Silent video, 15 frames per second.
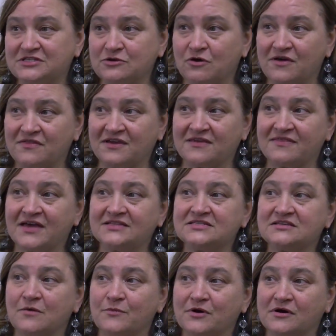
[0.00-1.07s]
So I think that
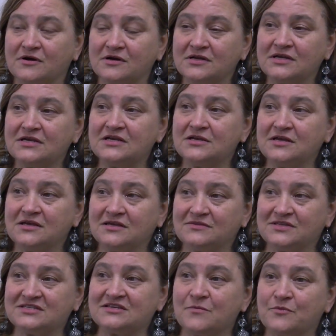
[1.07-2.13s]
summer, at
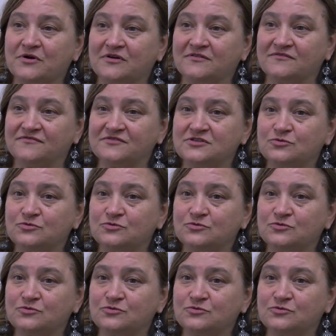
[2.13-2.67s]
the summer of,